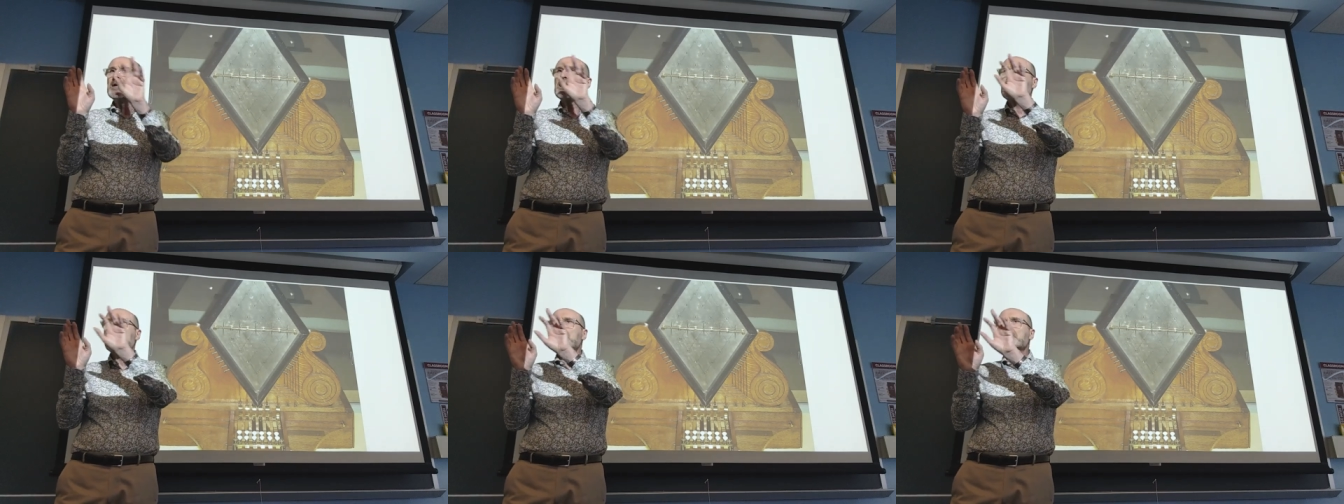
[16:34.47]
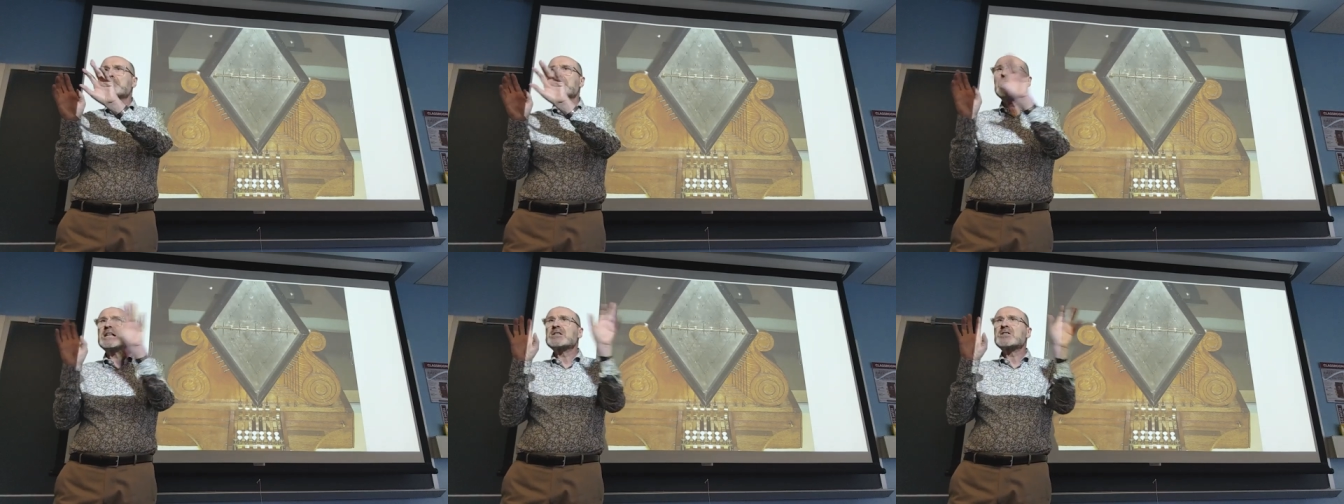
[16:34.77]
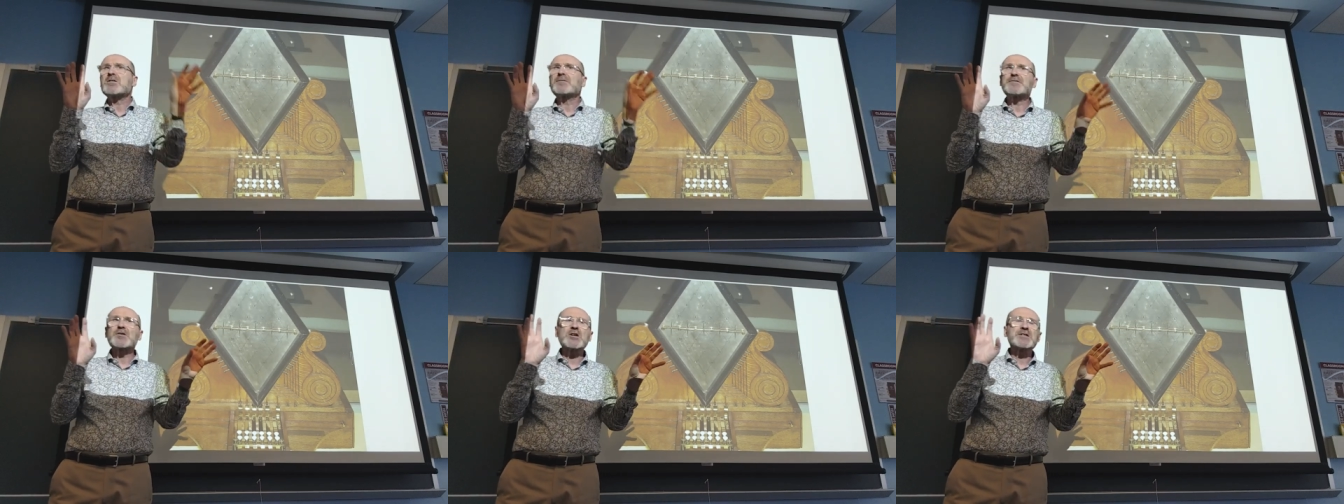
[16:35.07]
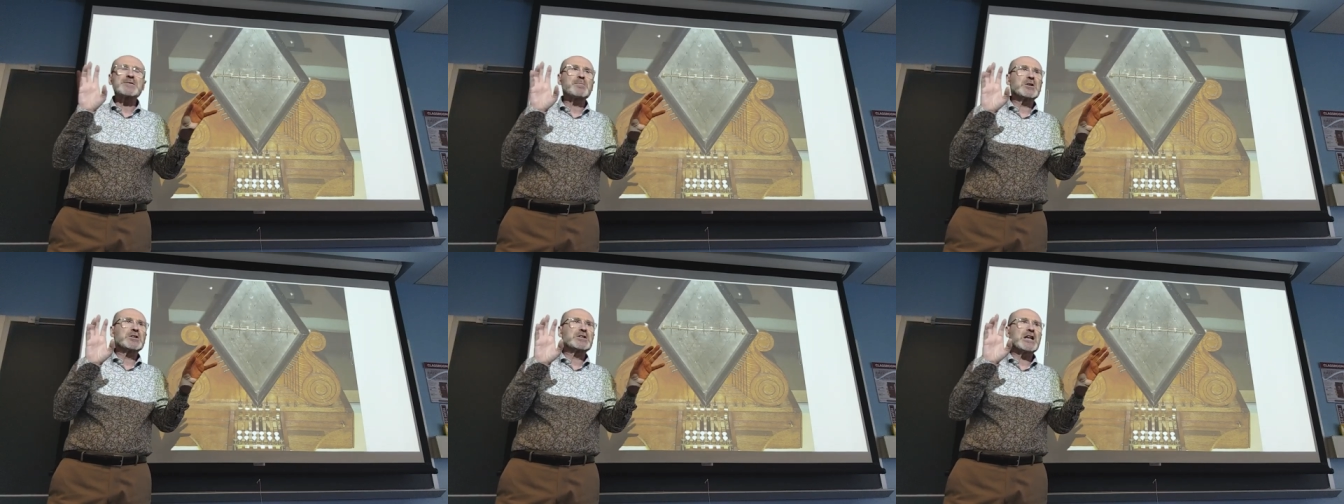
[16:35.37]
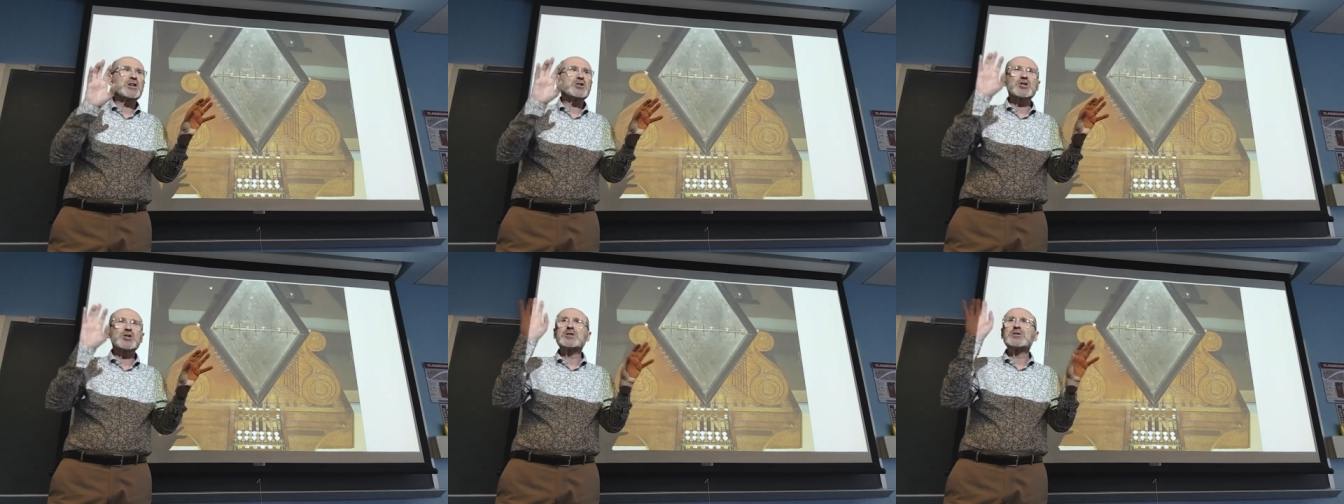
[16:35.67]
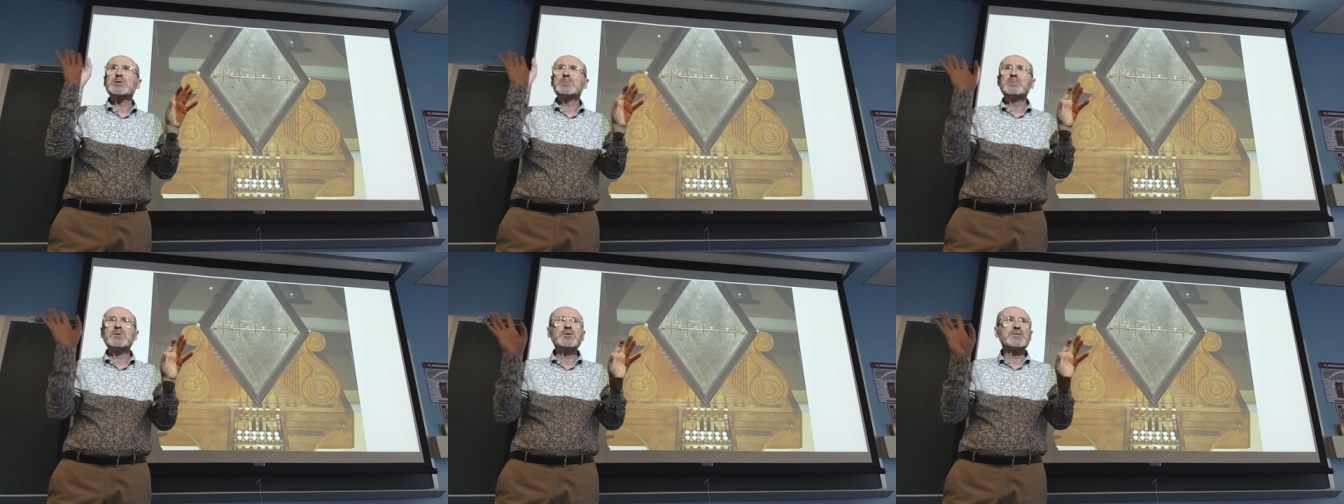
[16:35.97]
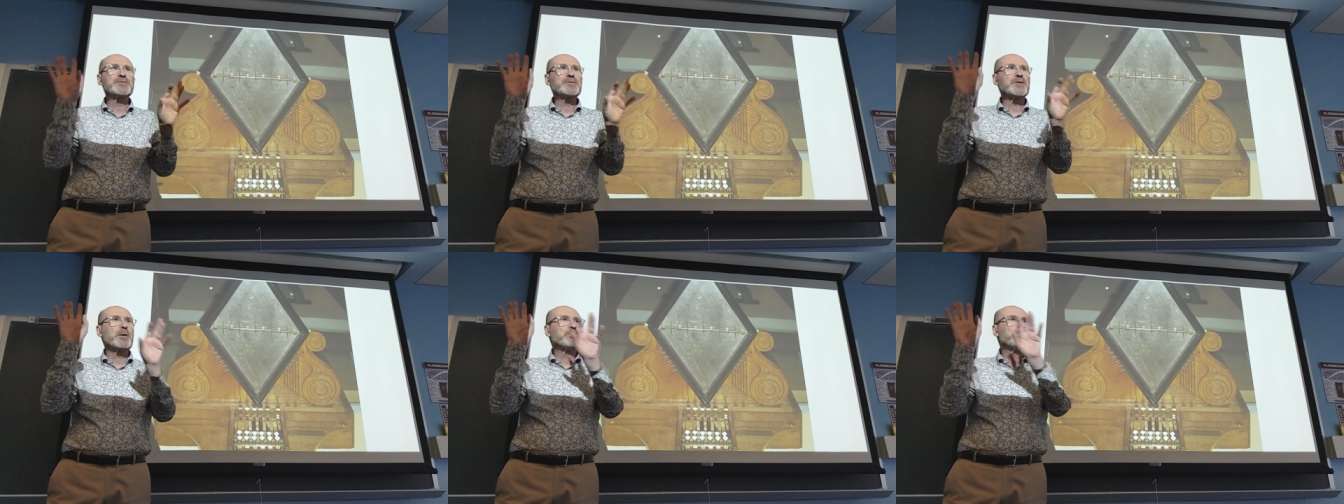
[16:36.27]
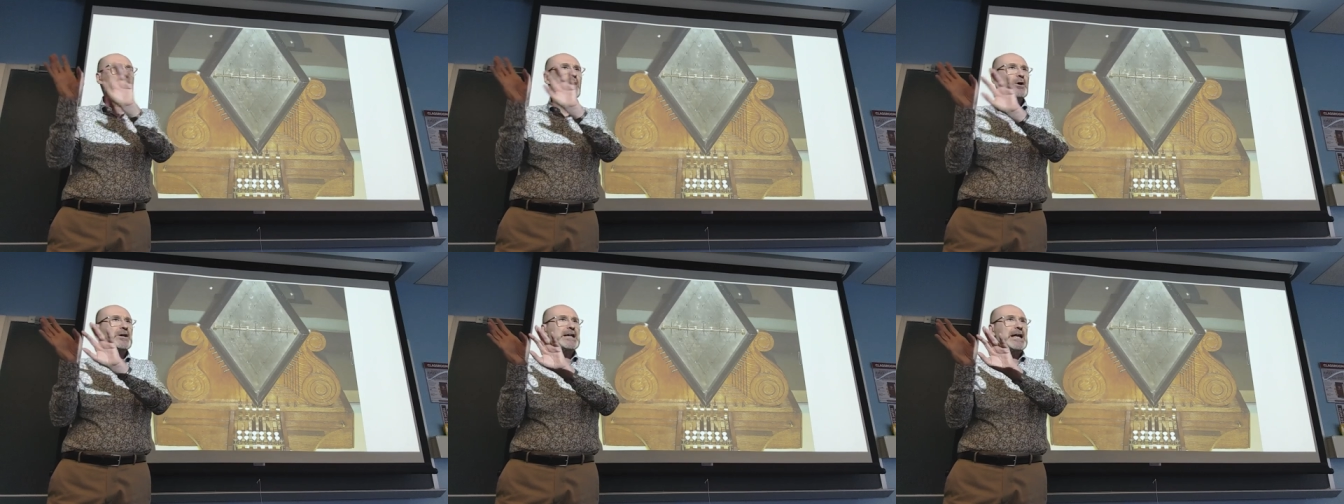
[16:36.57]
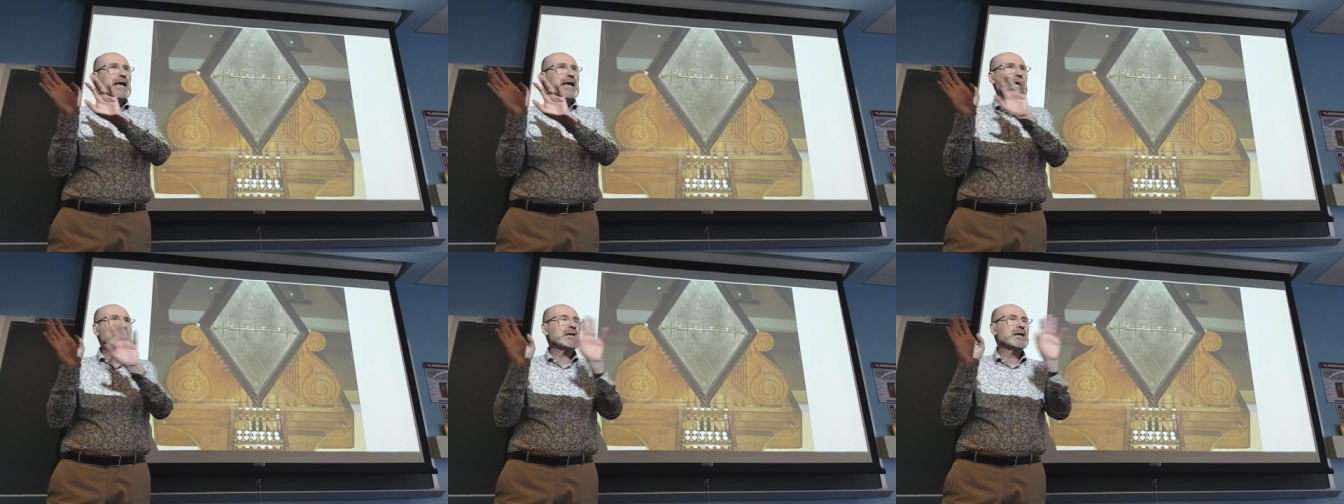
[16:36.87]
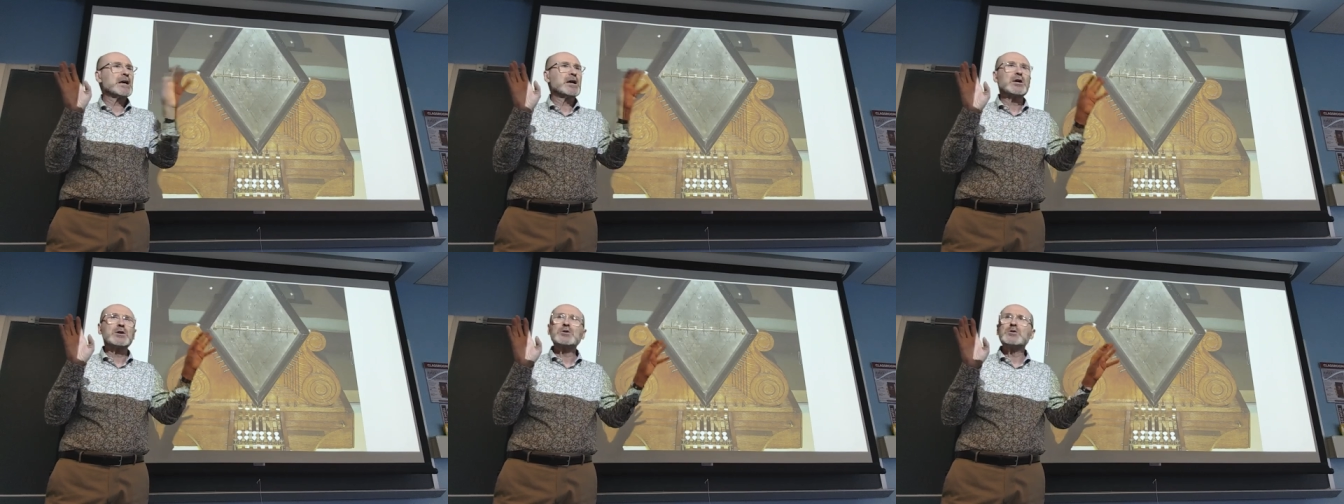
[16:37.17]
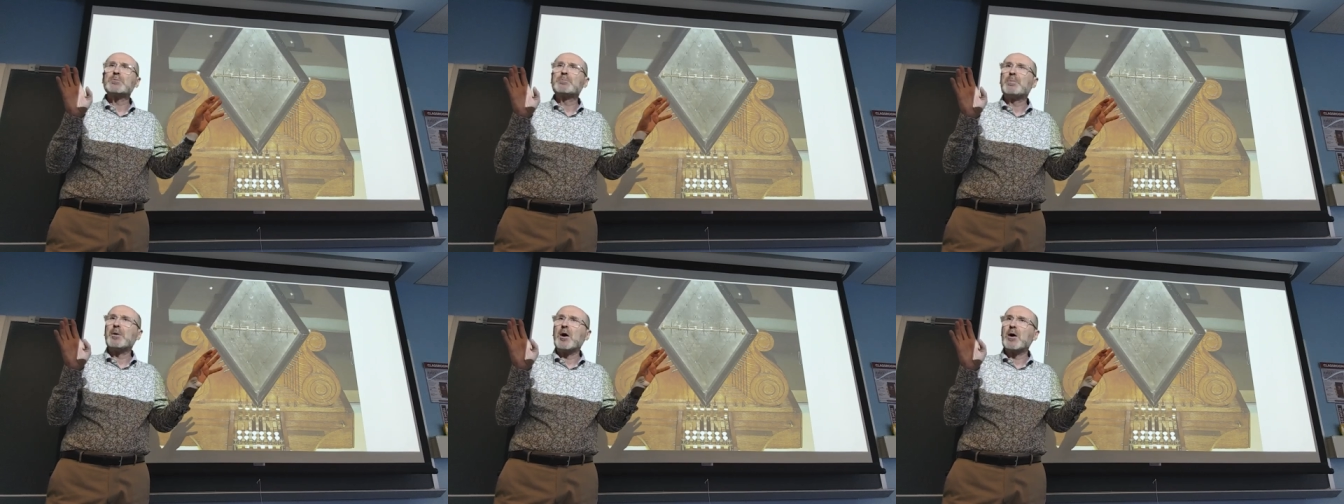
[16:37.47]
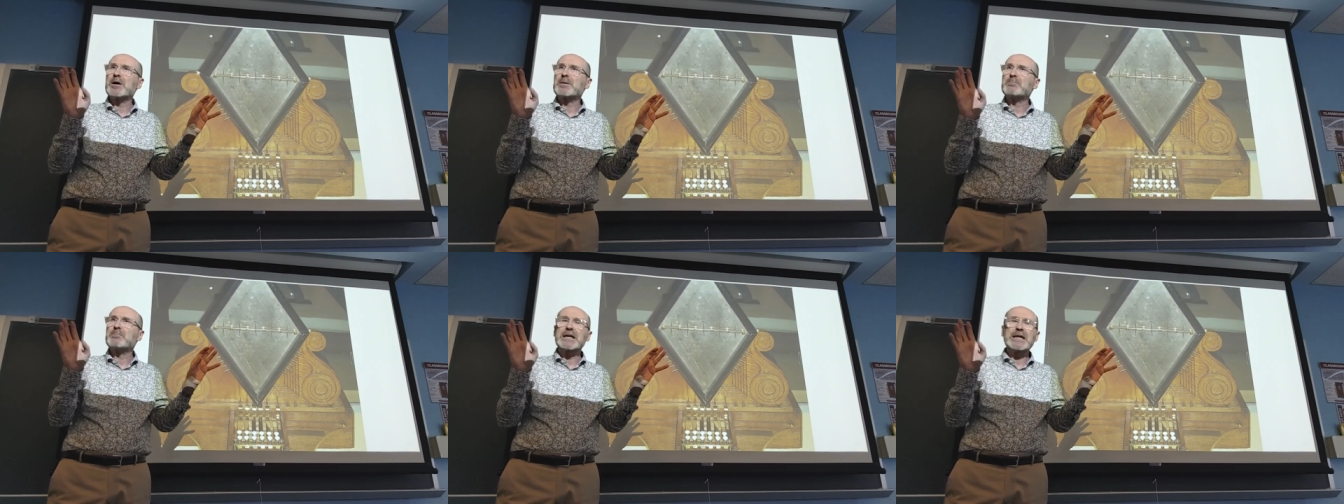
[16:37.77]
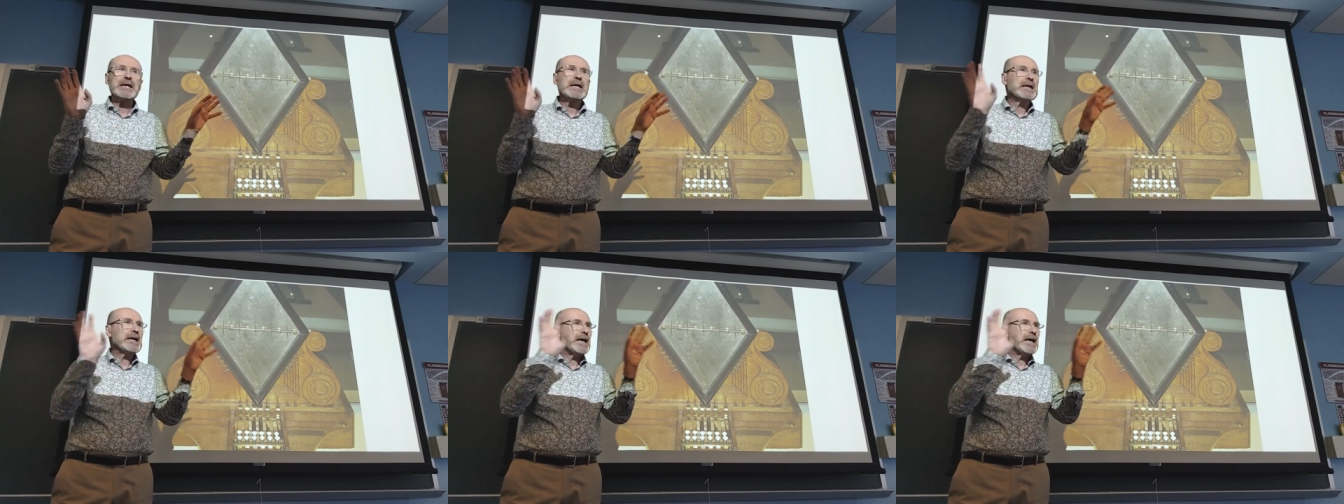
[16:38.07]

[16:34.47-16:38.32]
a means of transportation to move from point A to point B.